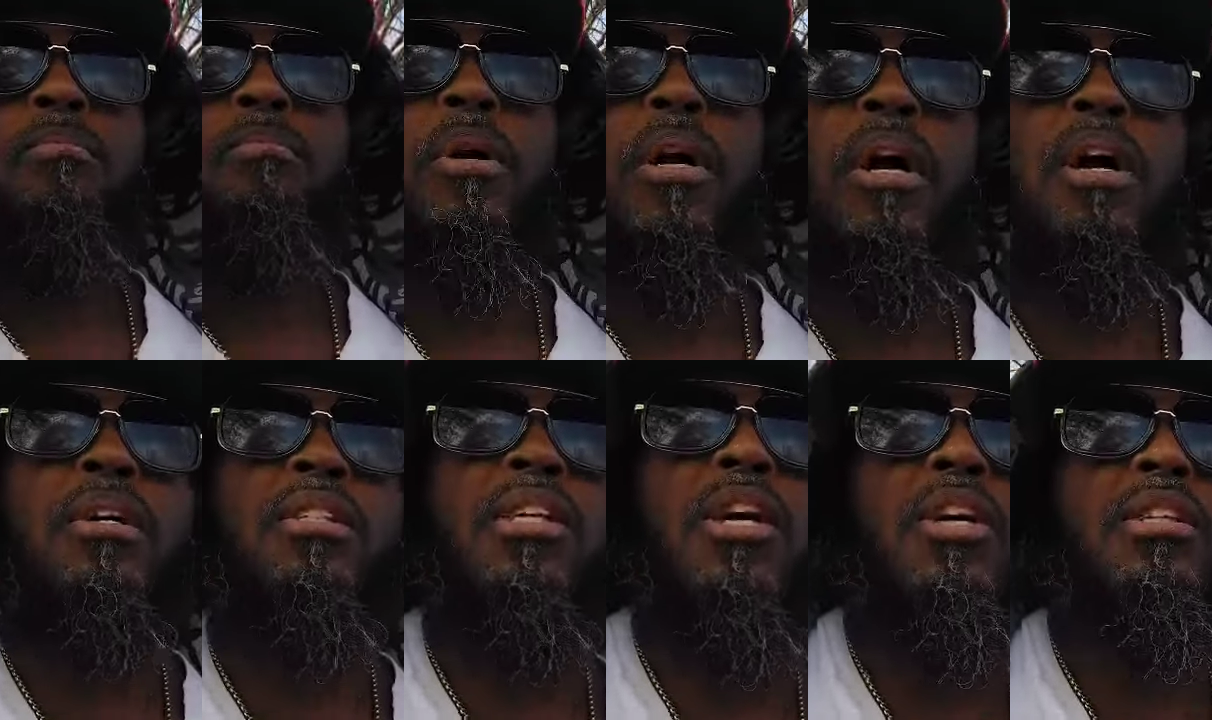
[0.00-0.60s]

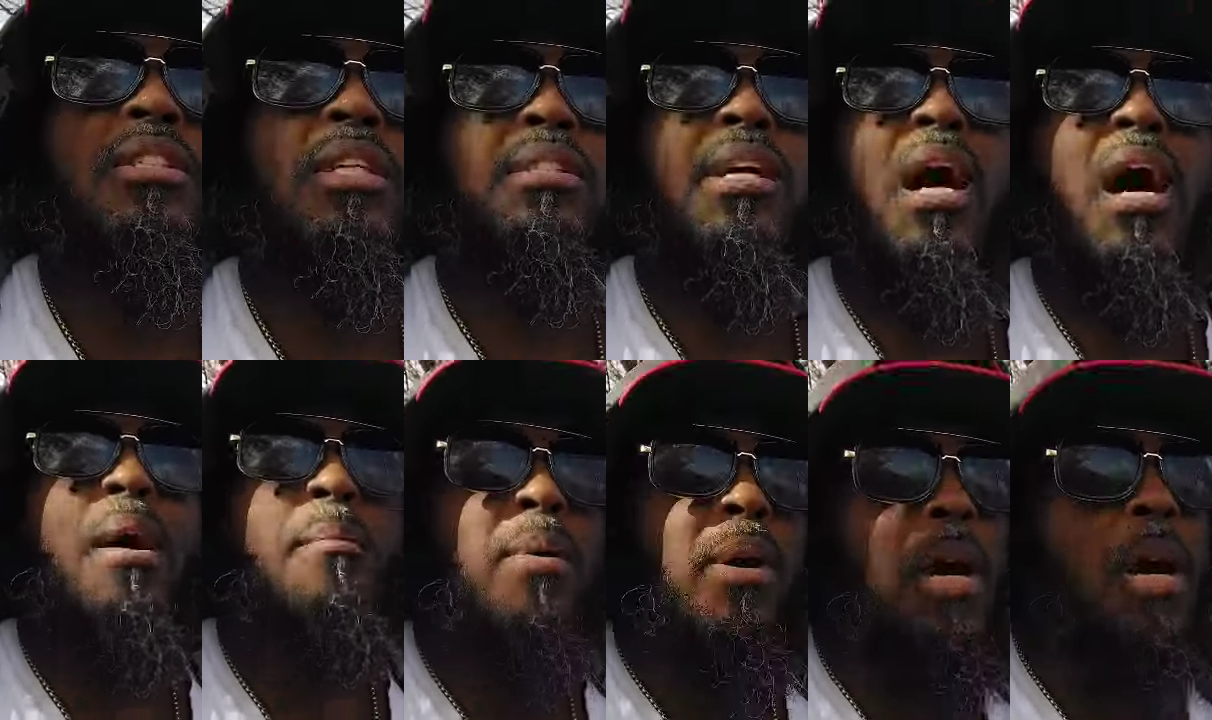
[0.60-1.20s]
Because there's a
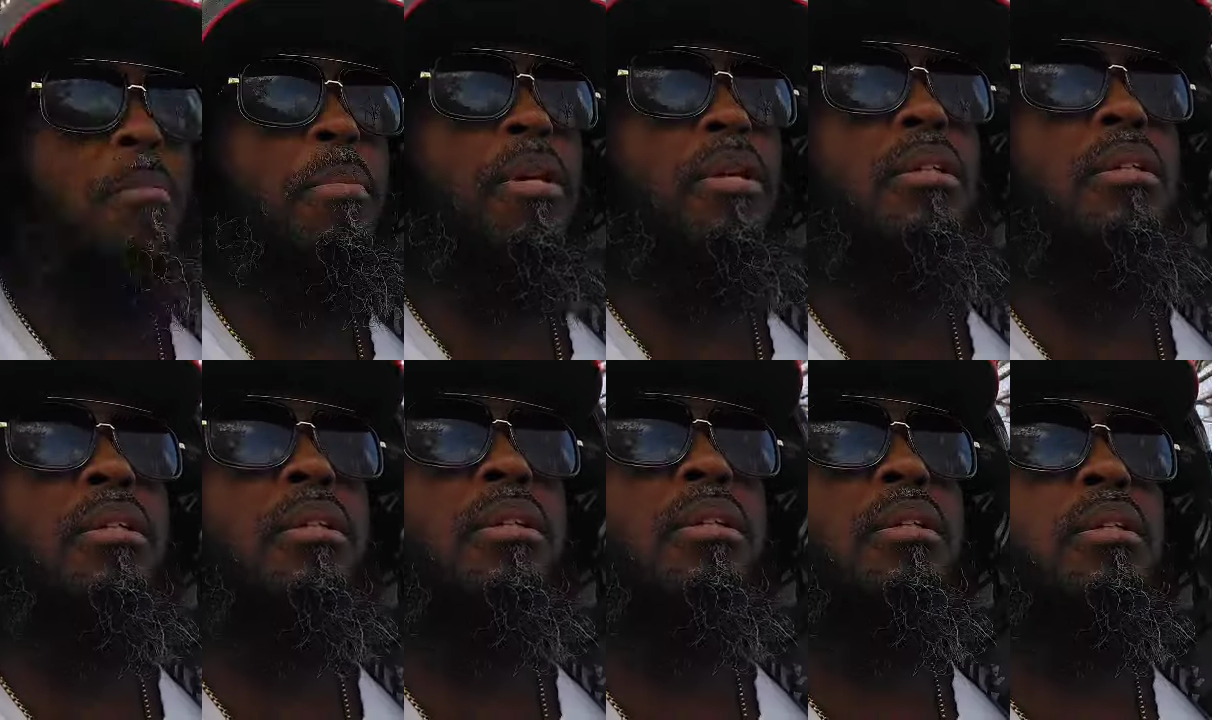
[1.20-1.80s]
time
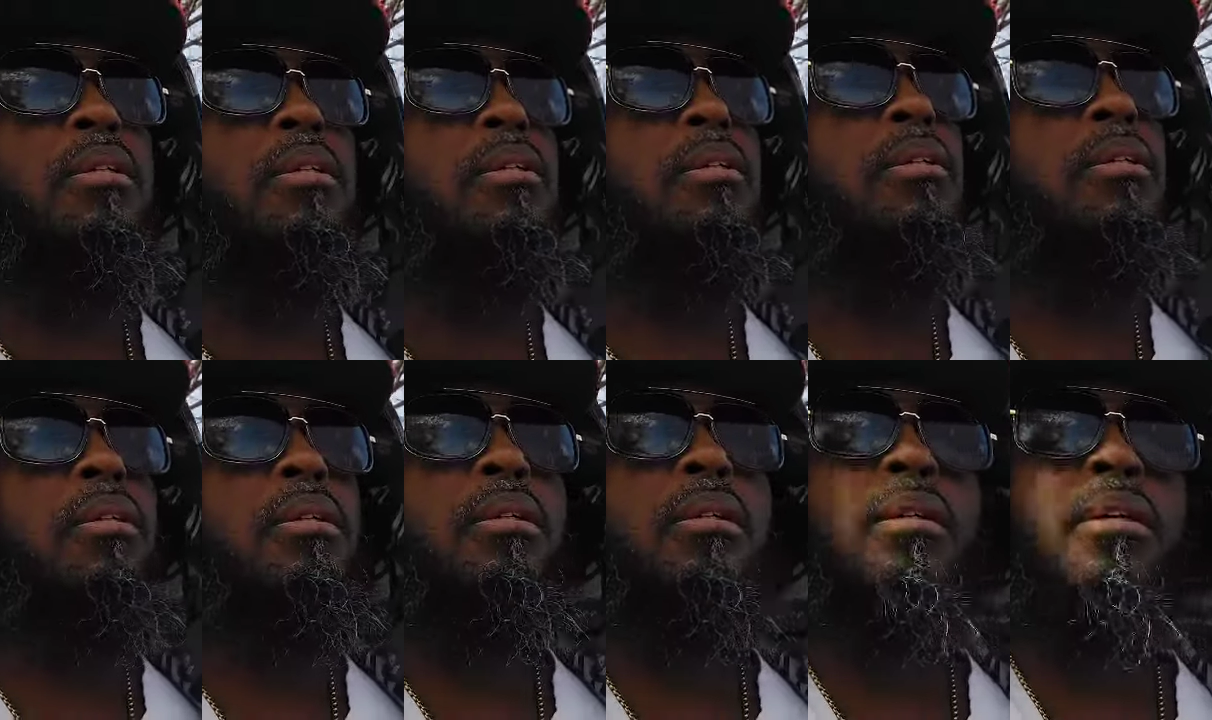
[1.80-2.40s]
coming.
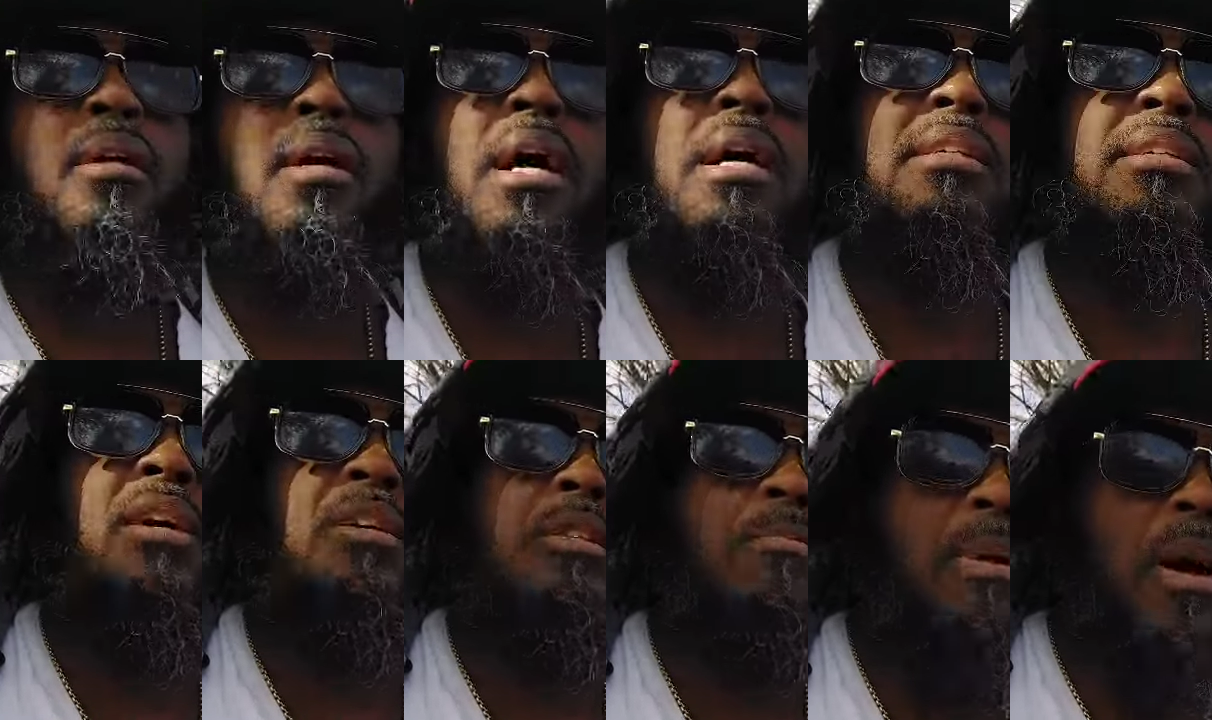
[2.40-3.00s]
I
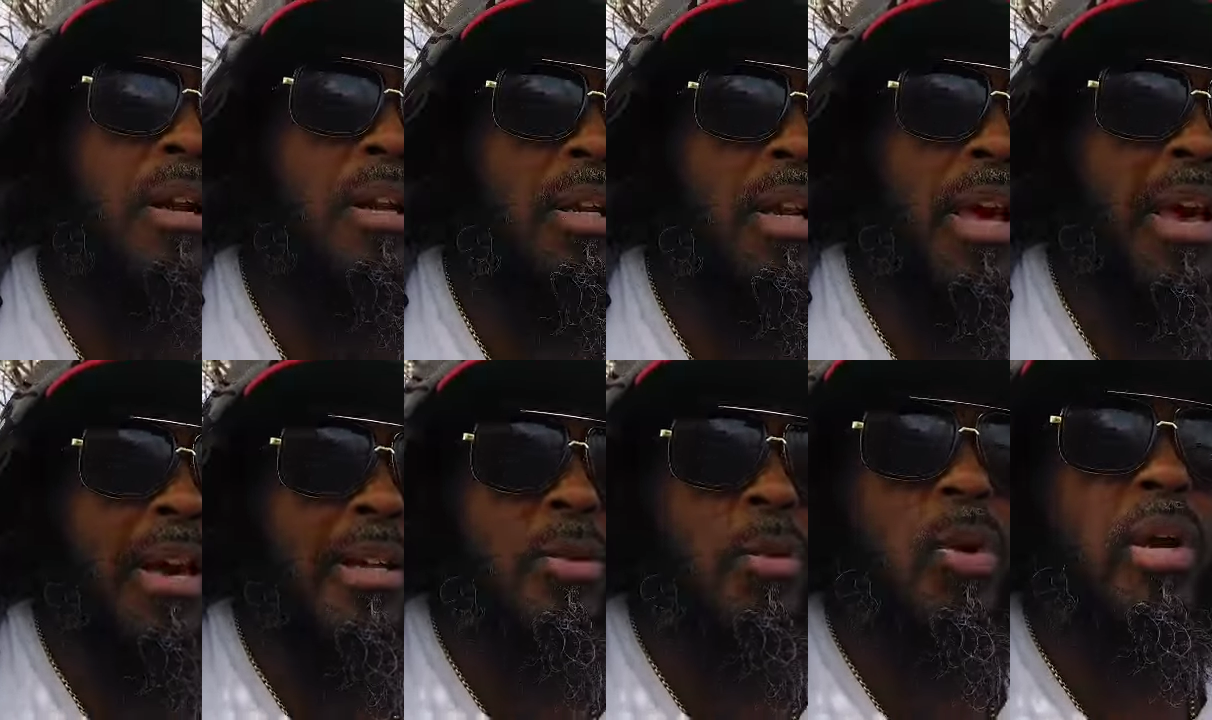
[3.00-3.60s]
talked about it
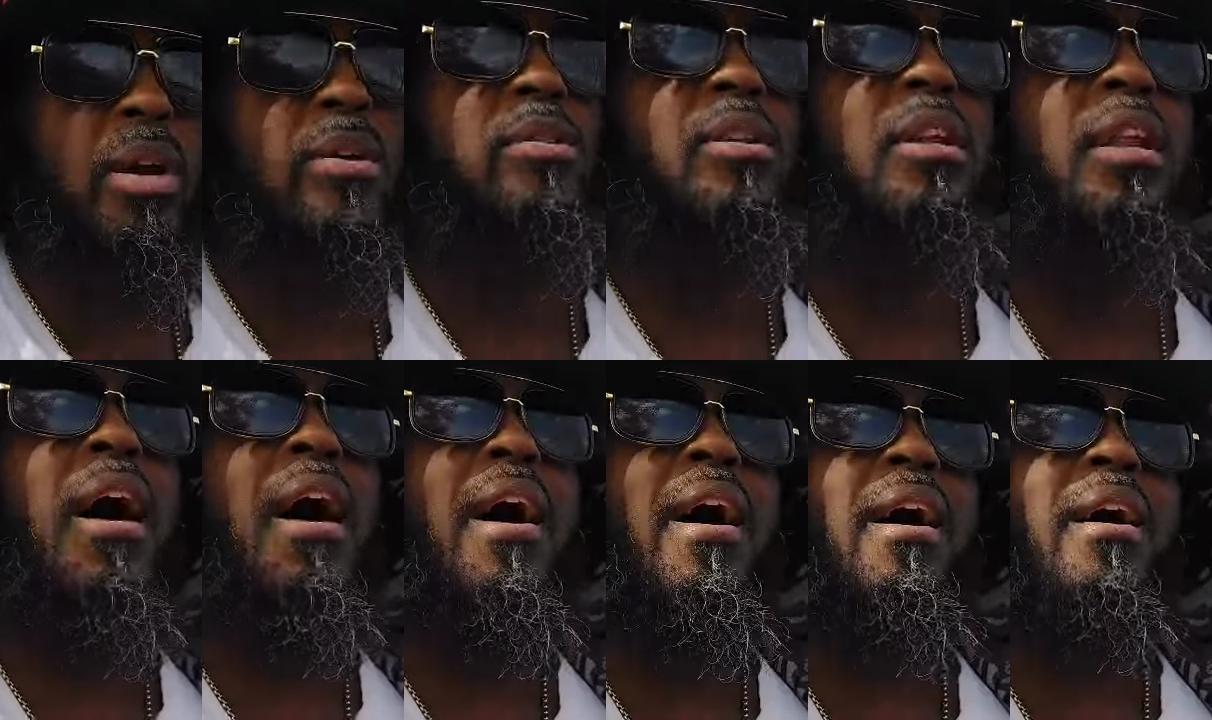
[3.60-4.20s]
last week on the
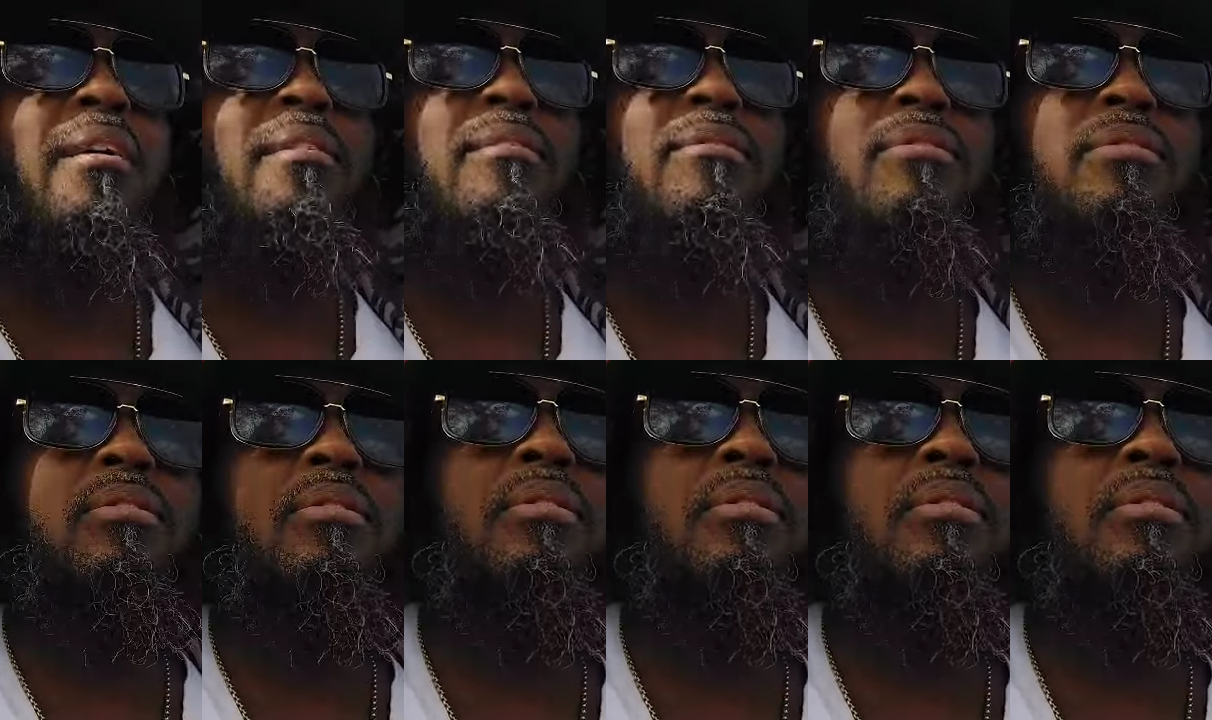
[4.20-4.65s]
live.